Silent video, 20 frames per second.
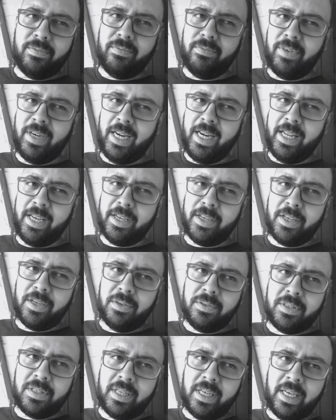really
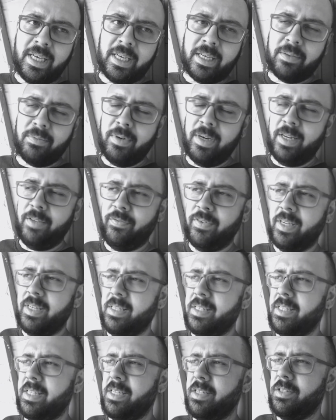acoustic and really
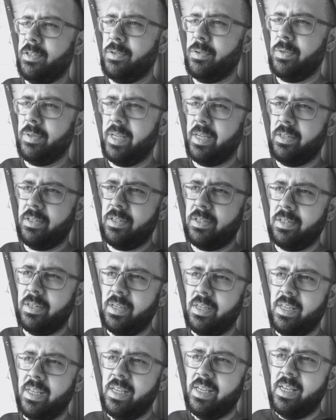vintage and all this,
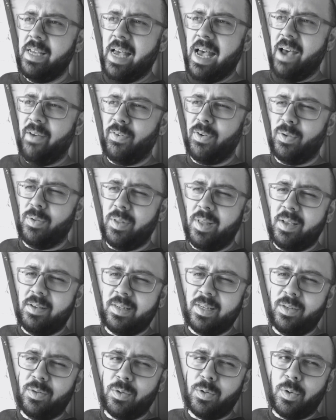having all
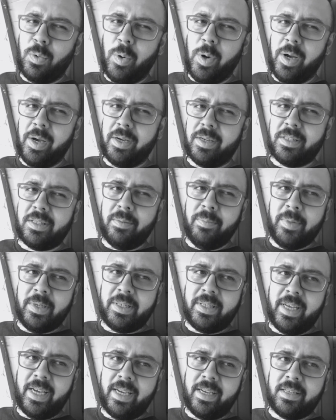those little quirks and
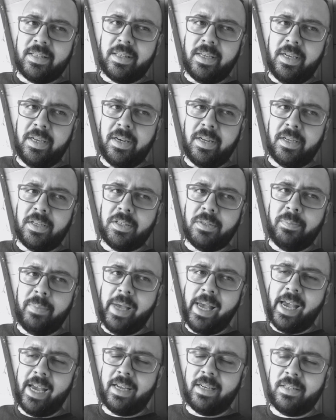mistakes that you'd
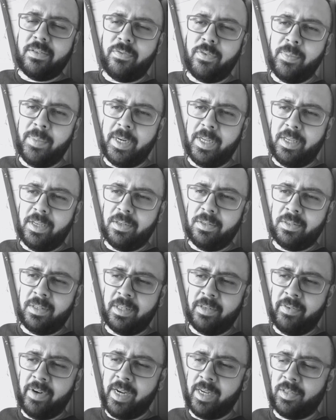expect from an
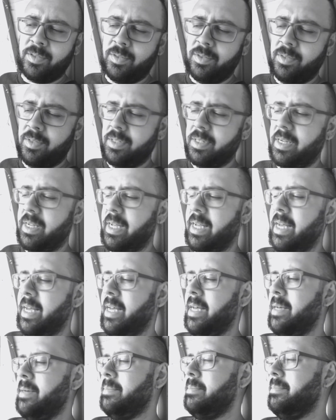acoustic record,
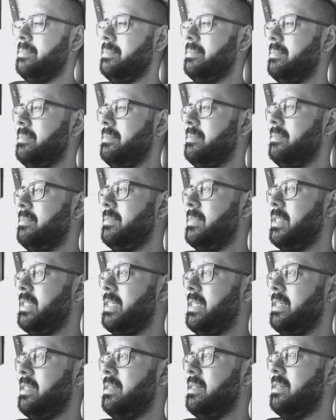
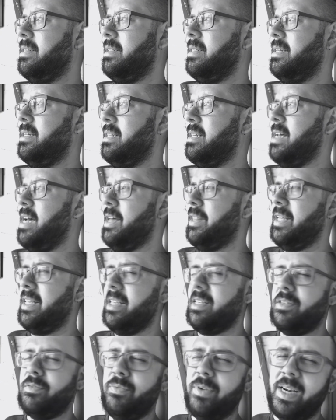I think
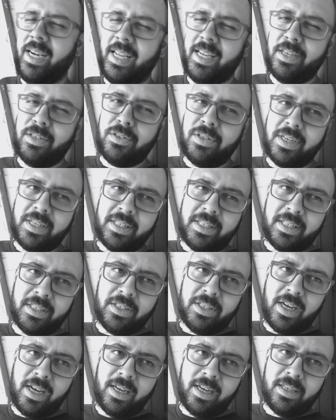that's a really interesting
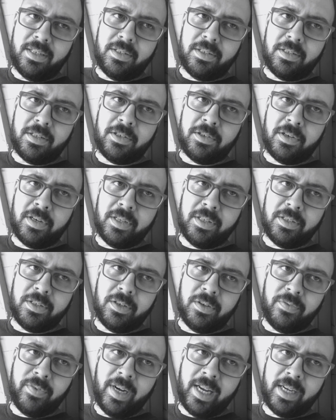challenge to try and
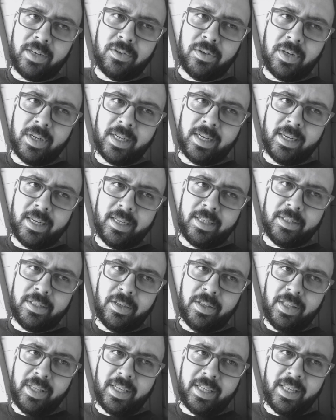solve electronically.
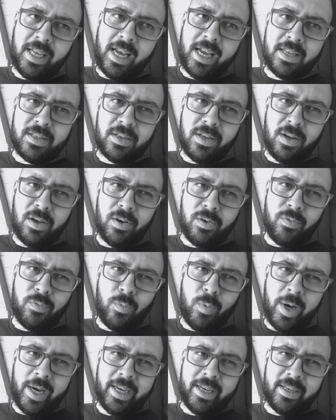So I think it has a lot of
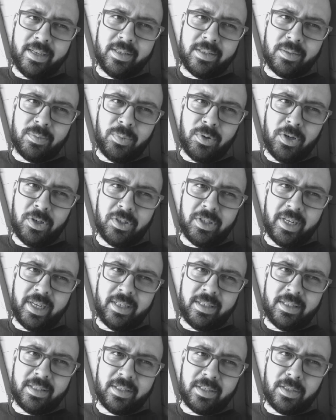weight as a
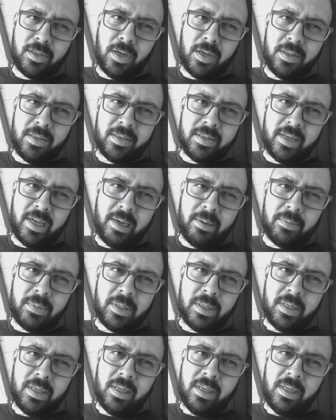project, as a concept.